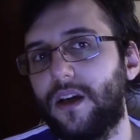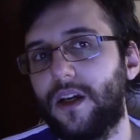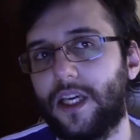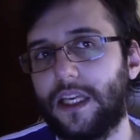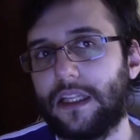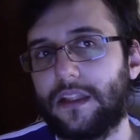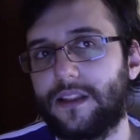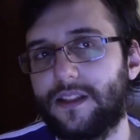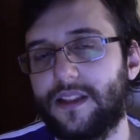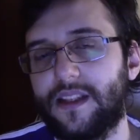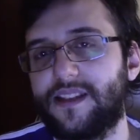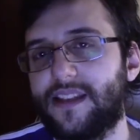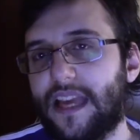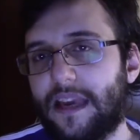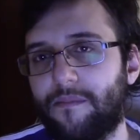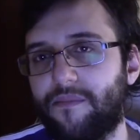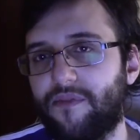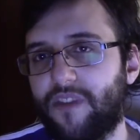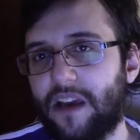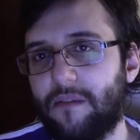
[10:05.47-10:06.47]
it's the
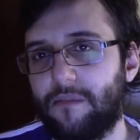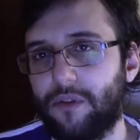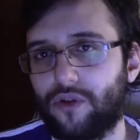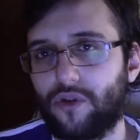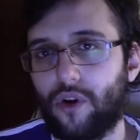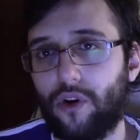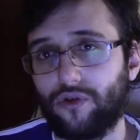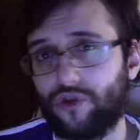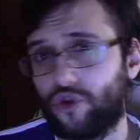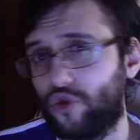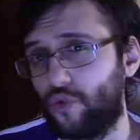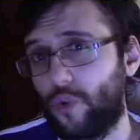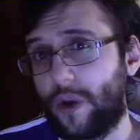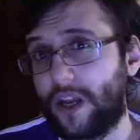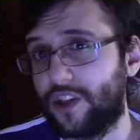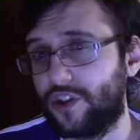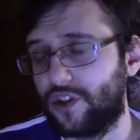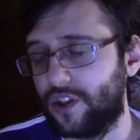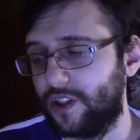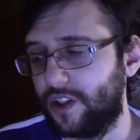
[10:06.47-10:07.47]
same thing but called
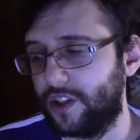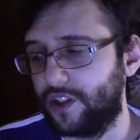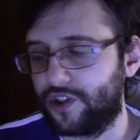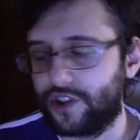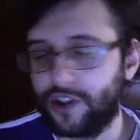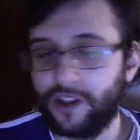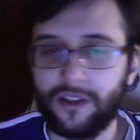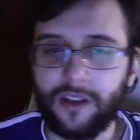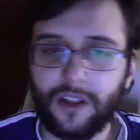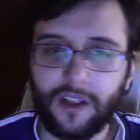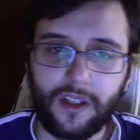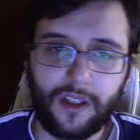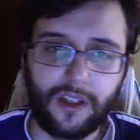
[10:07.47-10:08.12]
Switch Edition.